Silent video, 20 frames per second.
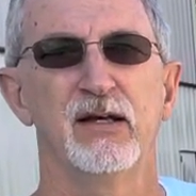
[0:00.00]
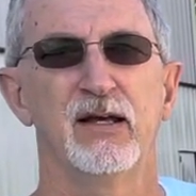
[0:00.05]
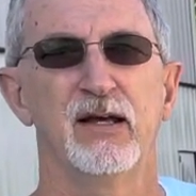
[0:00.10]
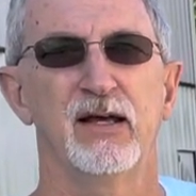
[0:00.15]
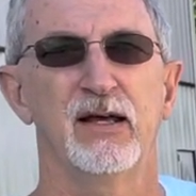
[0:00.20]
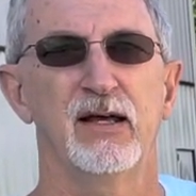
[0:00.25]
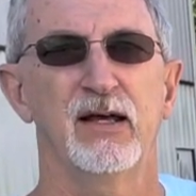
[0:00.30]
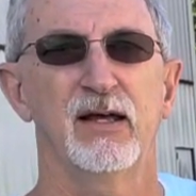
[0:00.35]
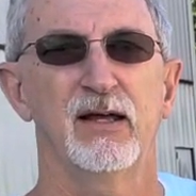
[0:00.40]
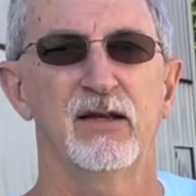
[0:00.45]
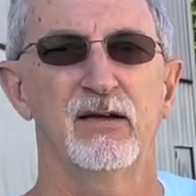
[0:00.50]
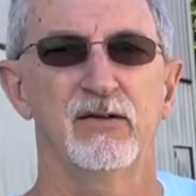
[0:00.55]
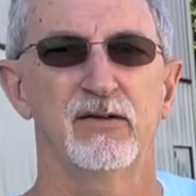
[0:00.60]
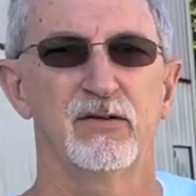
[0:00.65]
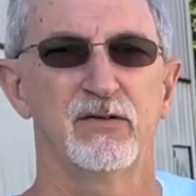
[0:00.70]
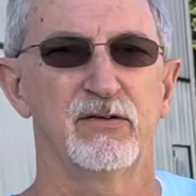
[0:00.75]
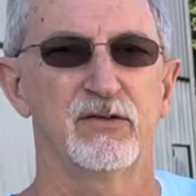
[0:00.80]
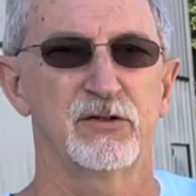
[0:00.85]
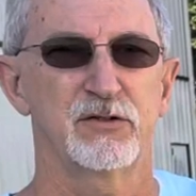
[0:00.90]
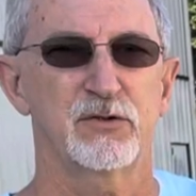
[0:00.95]
and
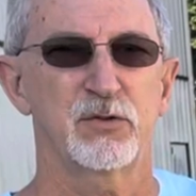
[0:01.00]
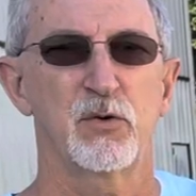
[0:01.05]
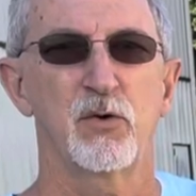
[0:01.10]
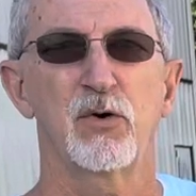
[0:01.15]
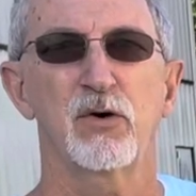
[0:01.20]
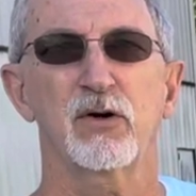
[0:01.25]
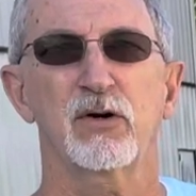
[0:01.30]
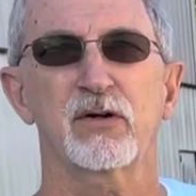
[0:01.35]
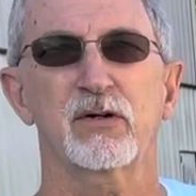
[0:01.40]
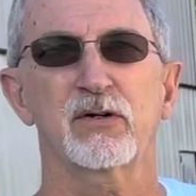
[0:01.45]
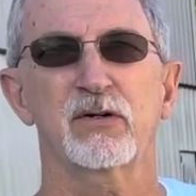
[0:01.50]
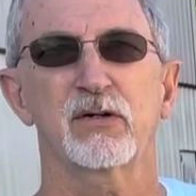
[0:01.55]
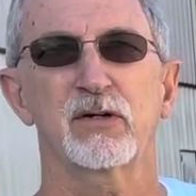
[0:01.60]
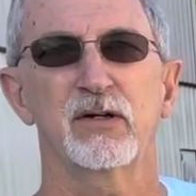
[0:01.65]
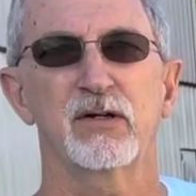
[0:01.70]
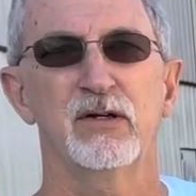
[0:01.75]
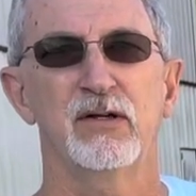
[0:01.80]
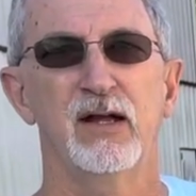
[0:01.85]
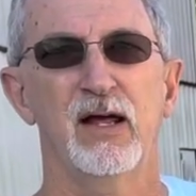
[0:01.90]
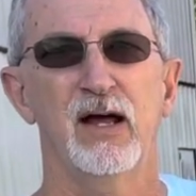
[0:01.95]
the torque
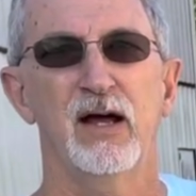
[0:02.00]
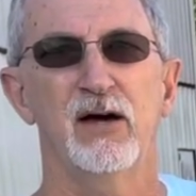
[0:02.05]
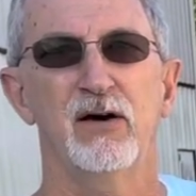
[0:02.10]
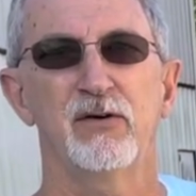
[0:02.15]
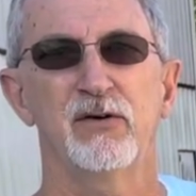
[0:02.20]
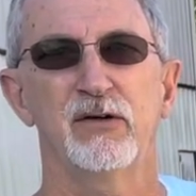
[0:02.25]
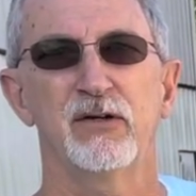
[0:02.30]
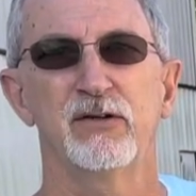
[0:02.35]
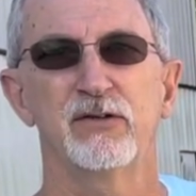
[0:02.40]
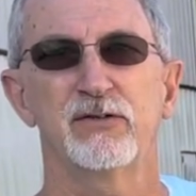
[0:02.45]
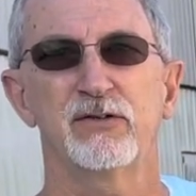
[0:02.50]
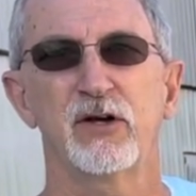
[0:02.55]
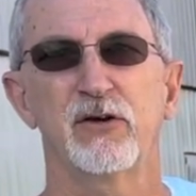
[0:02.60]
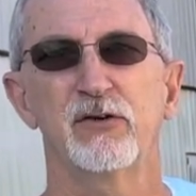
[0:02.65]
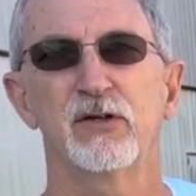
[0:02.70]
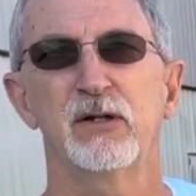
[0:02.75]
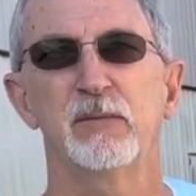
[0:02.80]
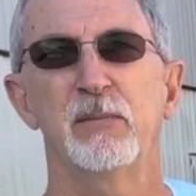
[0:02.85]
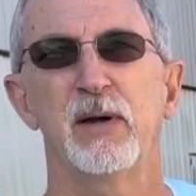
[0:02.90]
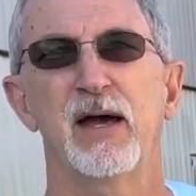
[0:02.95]
now is
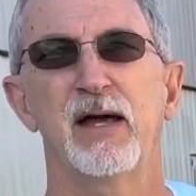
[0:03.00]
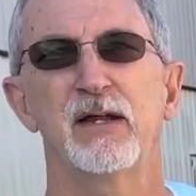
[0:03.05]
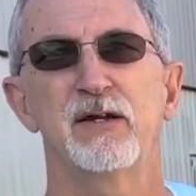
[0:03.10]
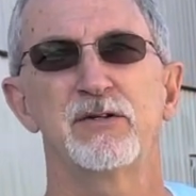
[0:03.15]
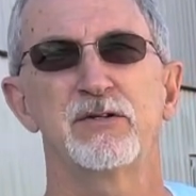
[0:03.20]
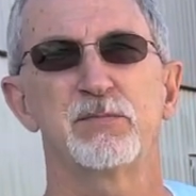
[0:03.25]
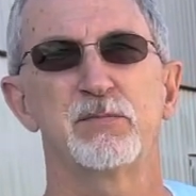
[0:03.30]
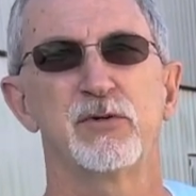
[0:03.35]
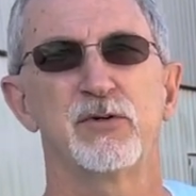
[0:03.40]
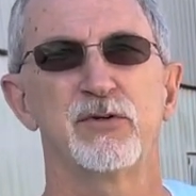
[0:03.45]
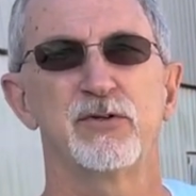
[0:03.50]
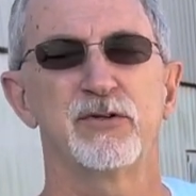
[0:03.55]
totally manageable.